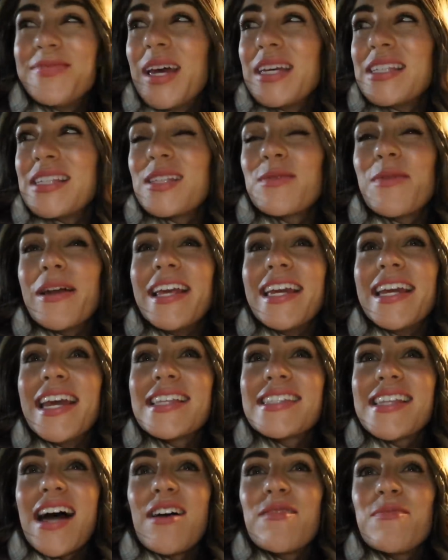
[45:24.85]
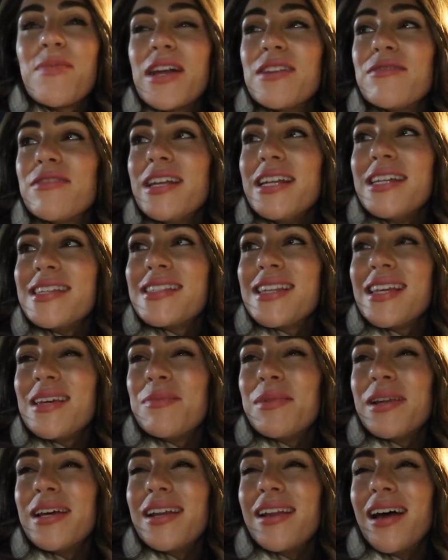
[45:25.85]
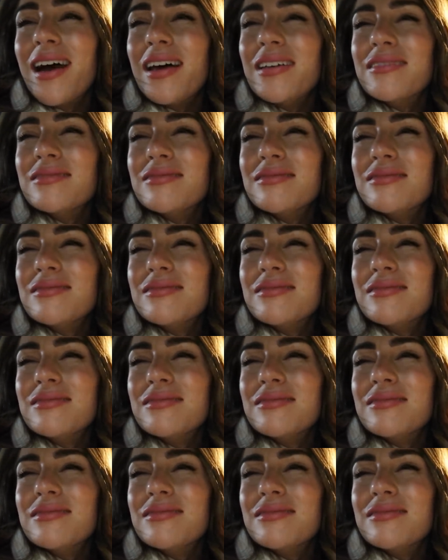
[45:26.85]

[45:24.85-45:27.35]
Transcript: This is when he gets out of bed really sleepily, like.